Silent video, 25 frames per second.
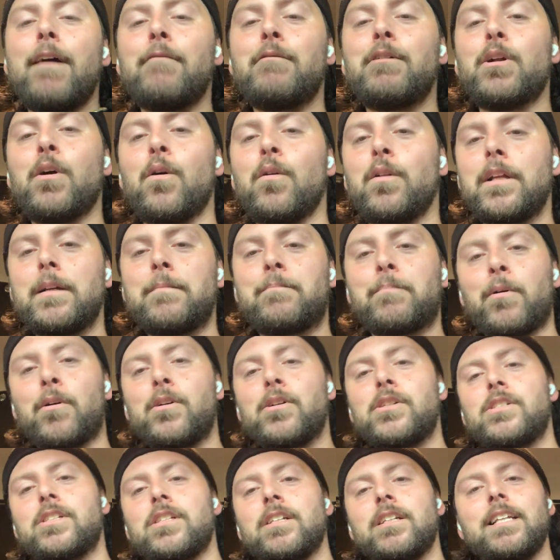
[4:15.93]
would only
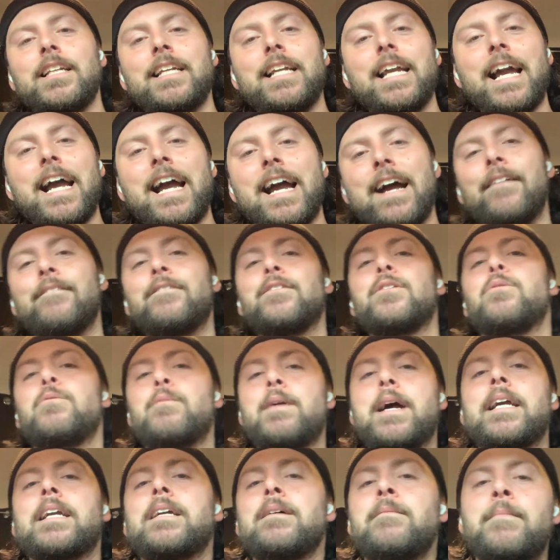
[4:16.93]
personally ever
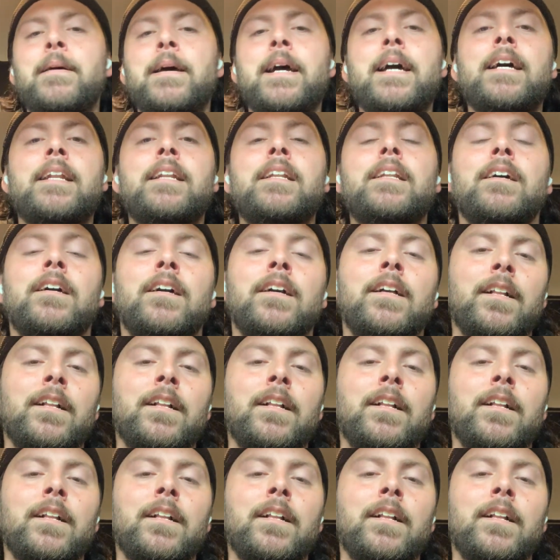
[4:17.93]
recommend